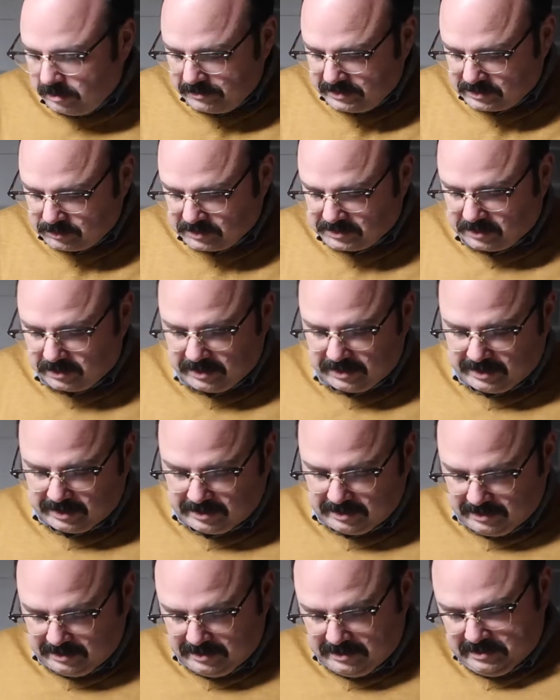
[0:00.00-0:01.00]
This was already there.
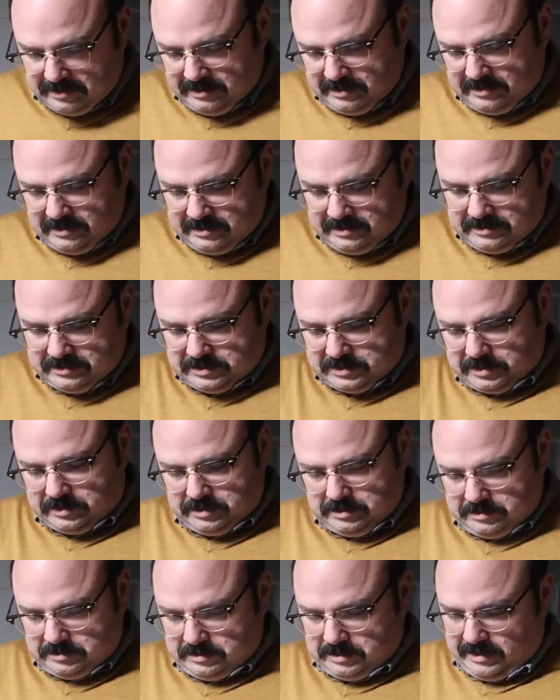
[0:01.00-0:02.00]
Show
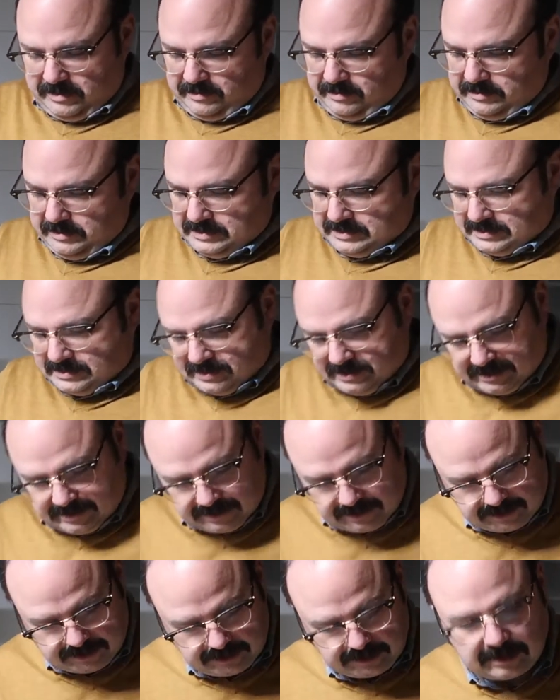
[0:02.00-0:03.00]
you this
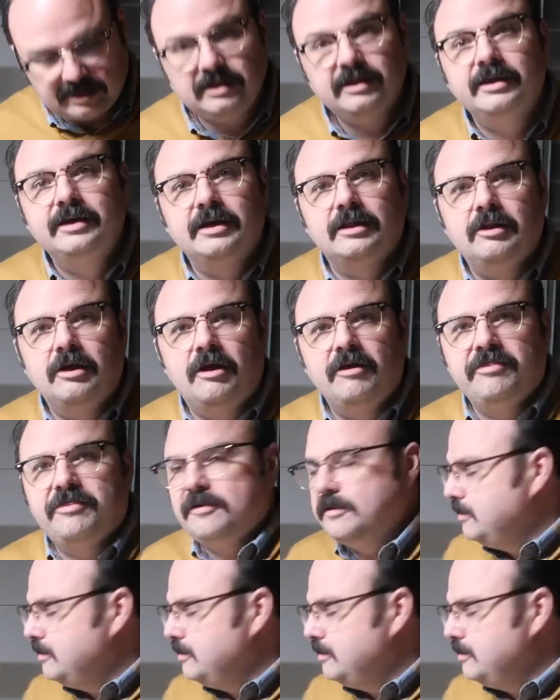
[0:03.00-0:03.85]
clean cloth.